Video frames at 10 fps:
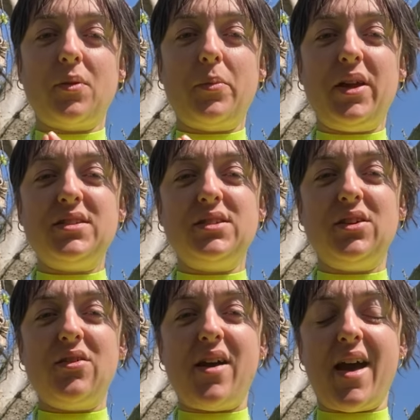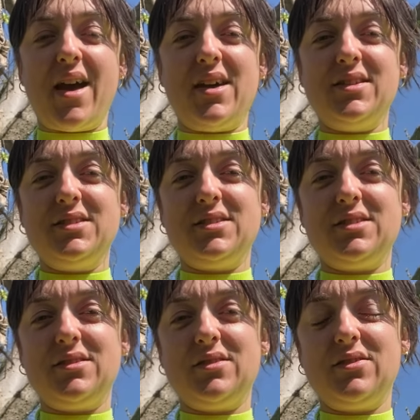Placing your hands
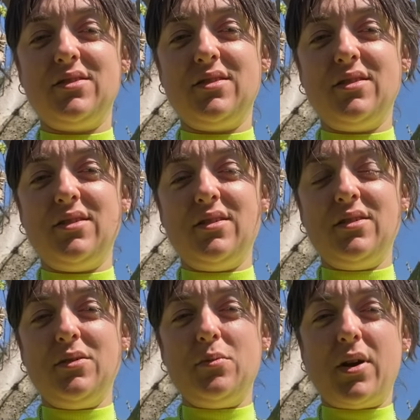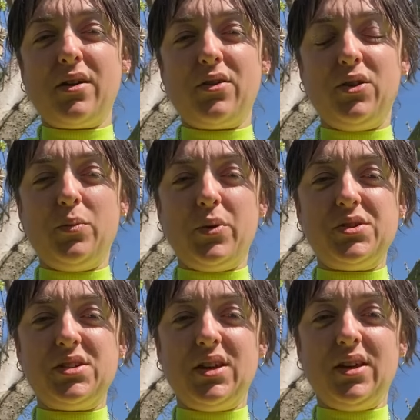back on your
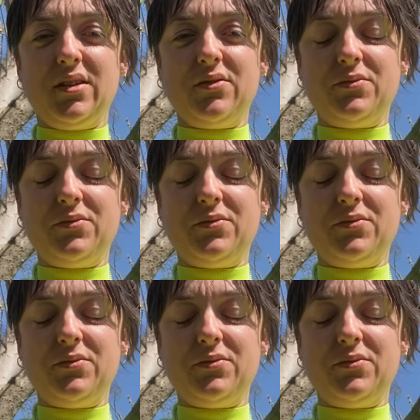body,